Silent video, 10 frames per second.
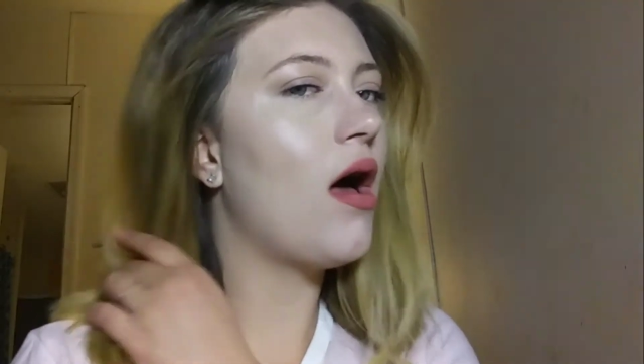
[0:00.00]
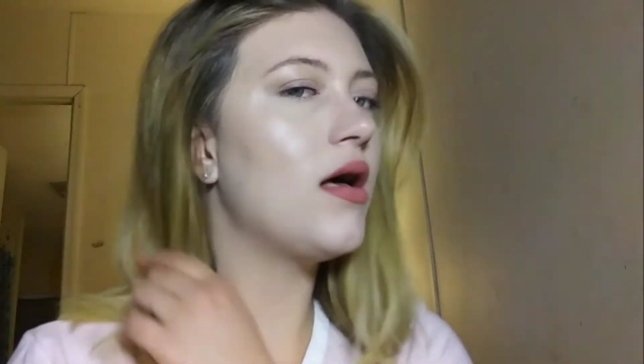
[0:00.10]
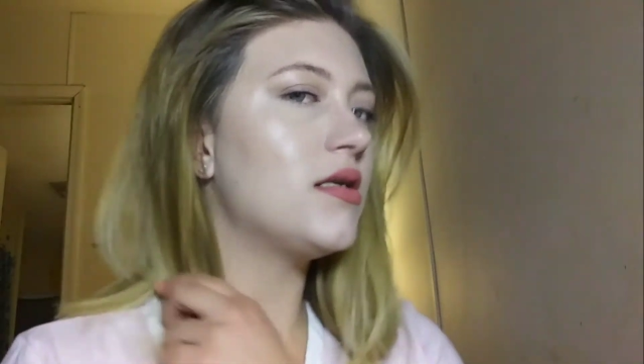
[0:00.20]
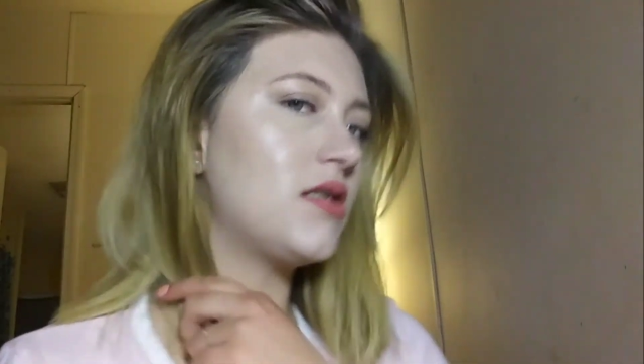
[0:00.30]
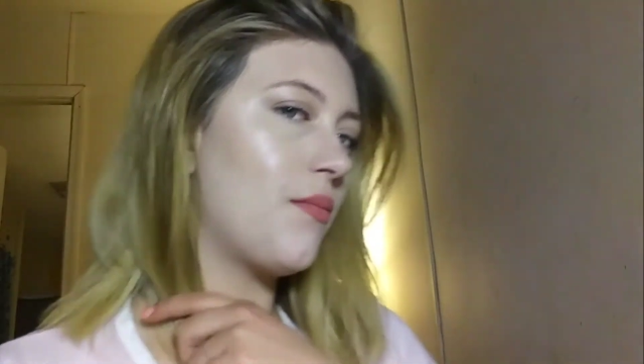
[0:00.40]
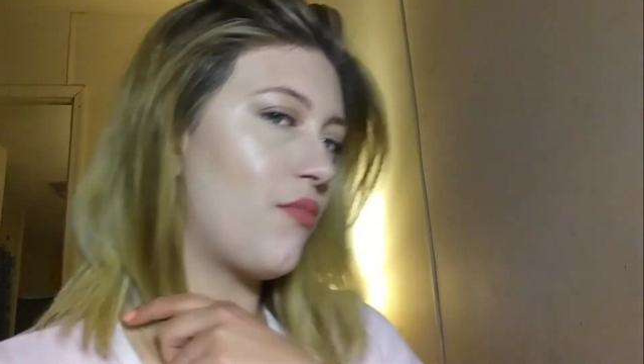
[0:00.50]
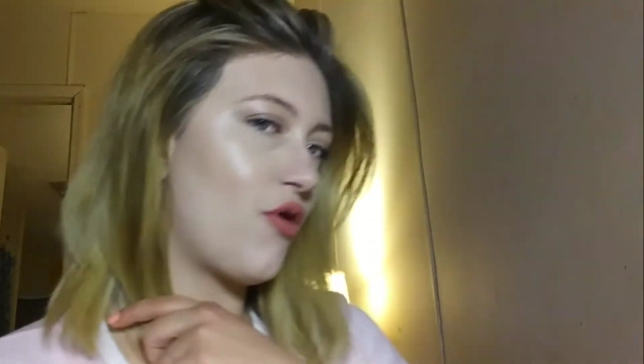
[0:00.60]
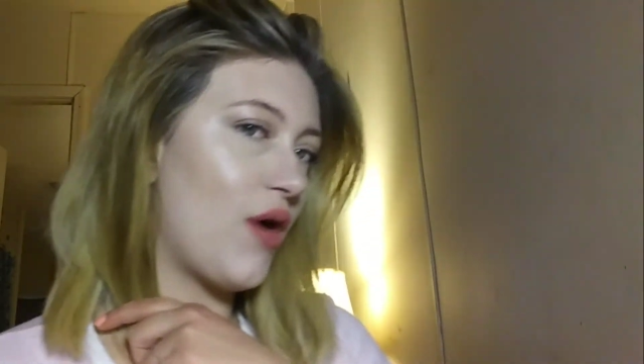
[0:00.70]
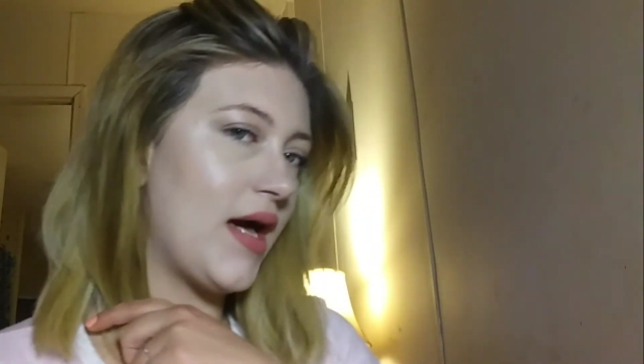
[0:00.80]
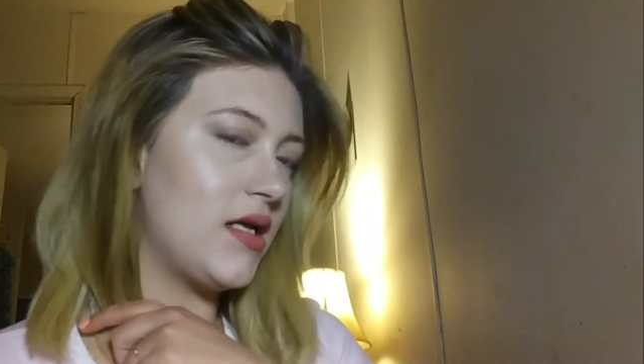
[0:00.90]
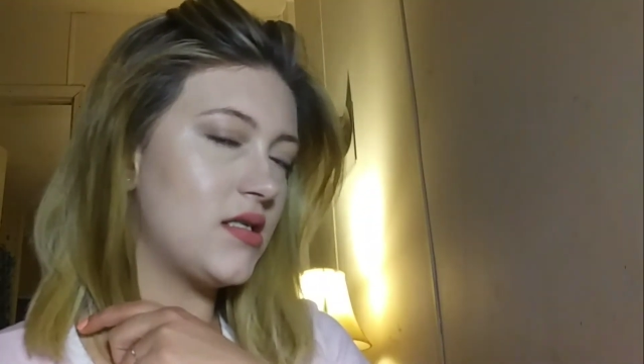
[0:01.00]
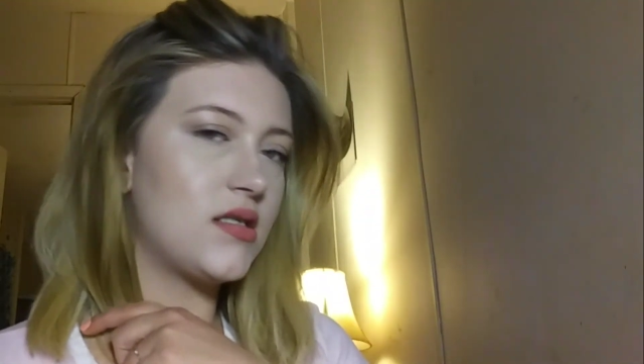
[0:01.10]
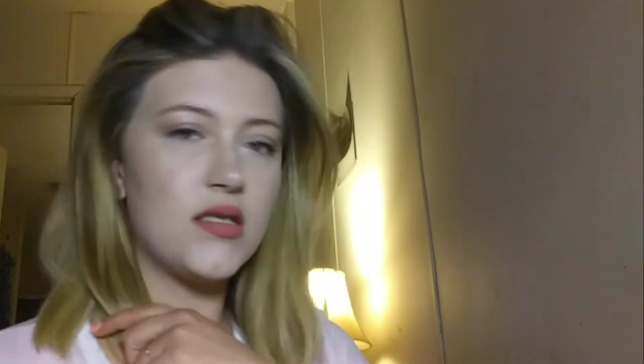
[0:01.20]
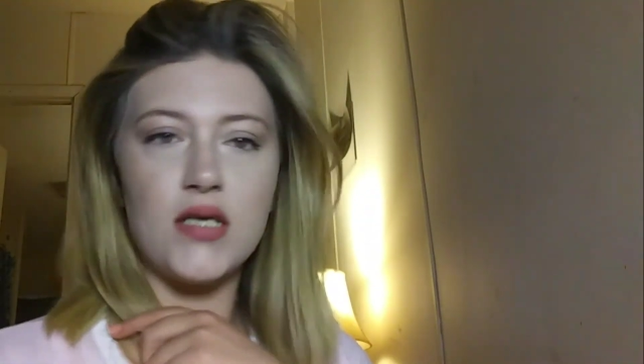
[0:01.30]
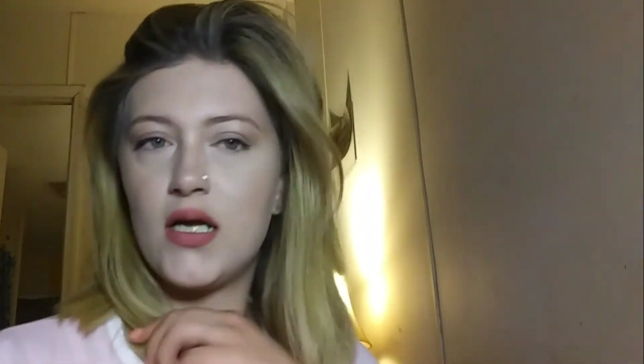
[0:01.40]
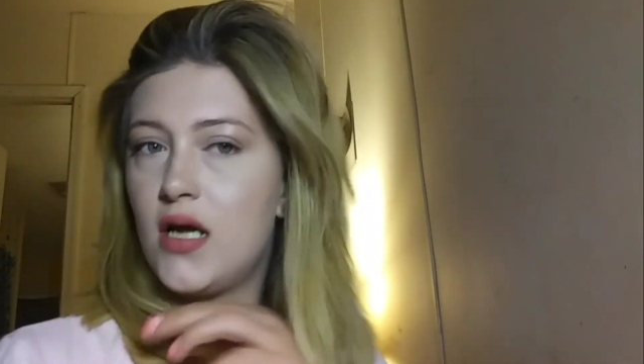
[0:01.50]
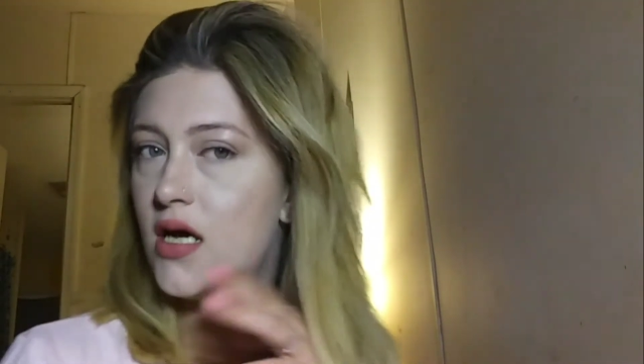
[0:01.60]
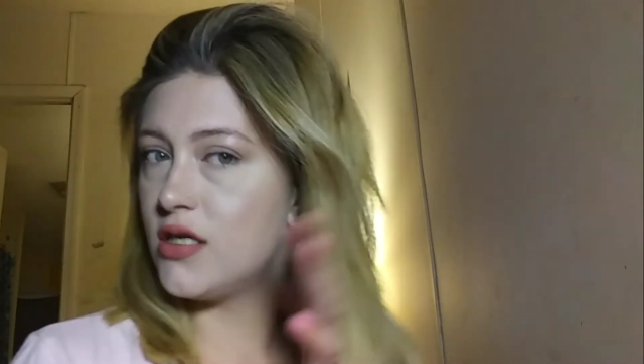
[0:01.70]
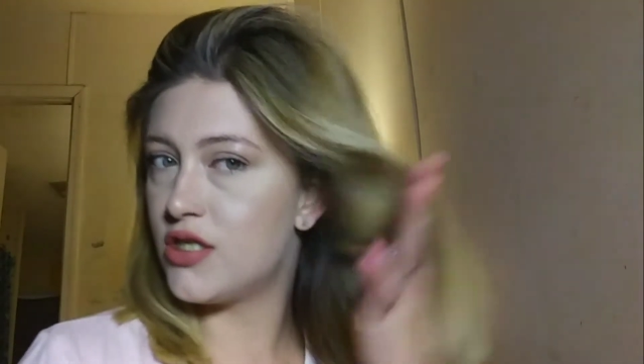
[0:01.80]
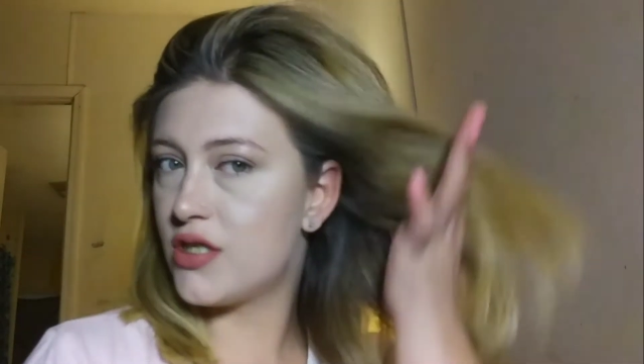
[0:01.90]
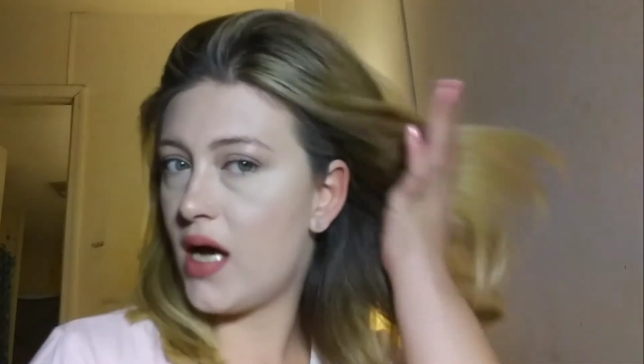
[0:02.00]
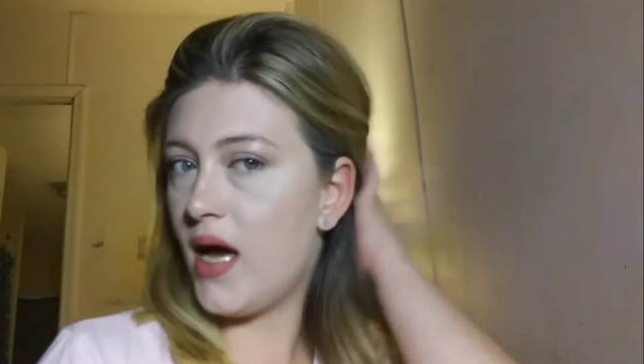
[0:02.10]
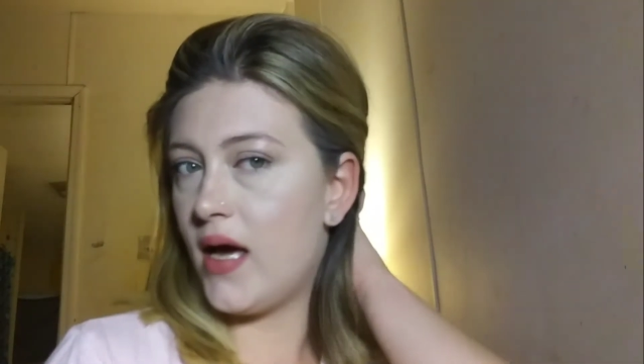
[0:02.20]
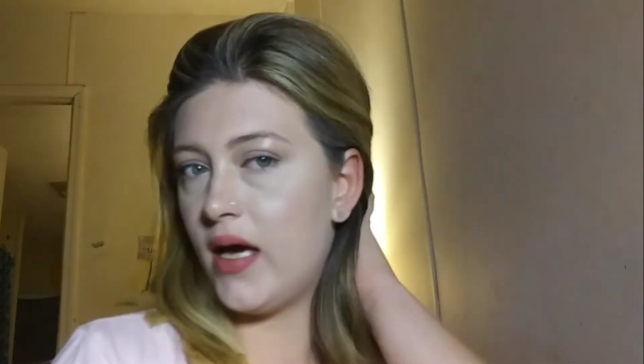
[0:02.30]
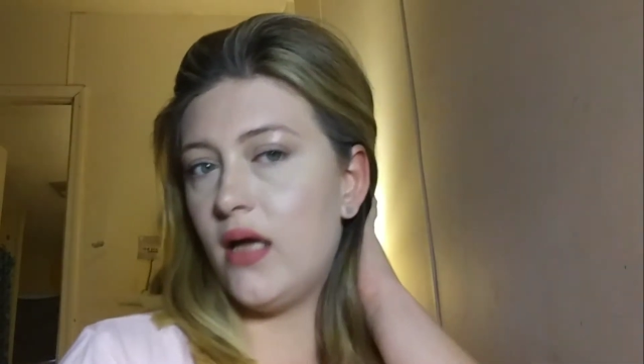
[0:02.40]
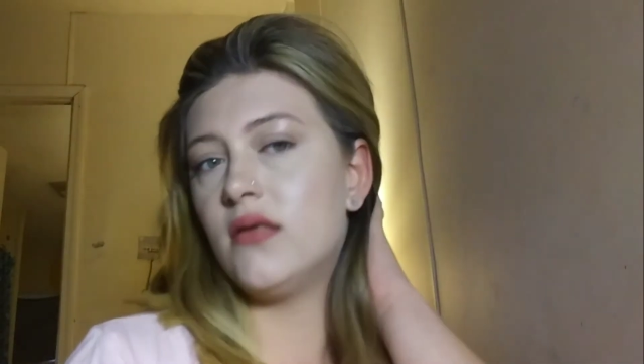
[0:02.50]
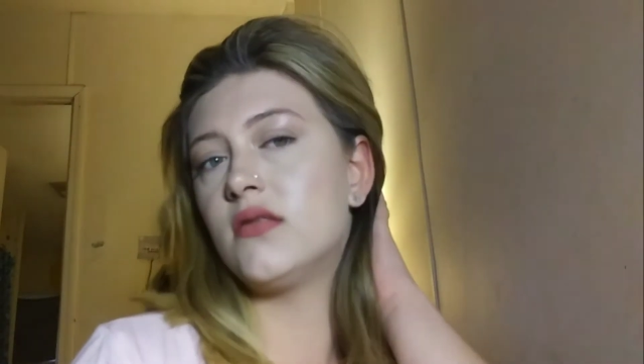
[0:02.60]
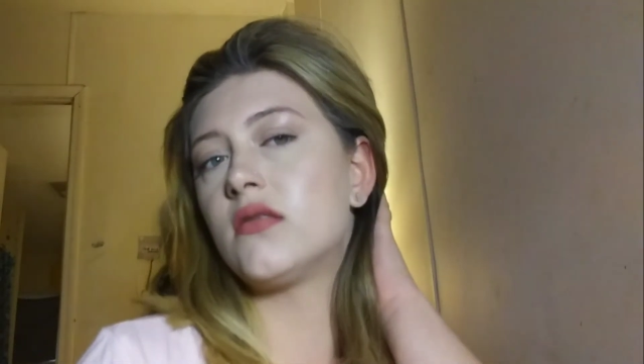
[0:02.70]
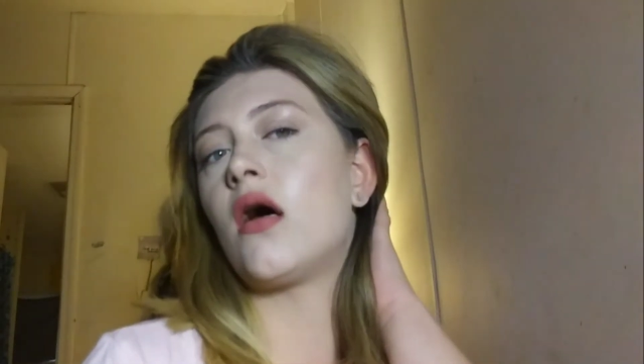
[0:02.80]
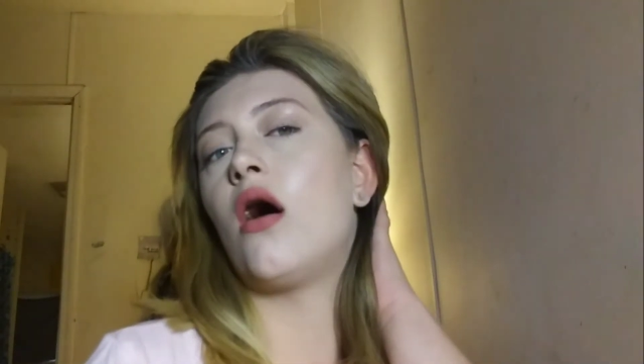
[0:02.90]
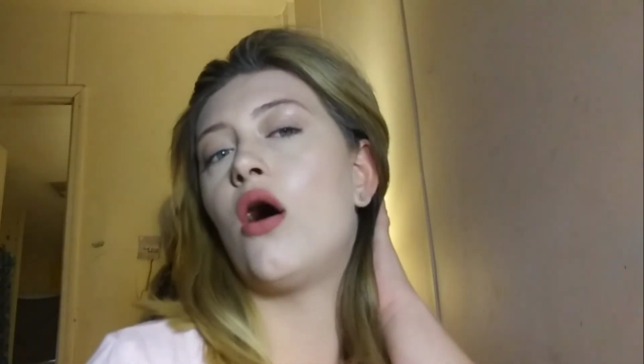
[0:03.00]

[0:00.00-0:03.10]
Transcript: as bright as the sun shines.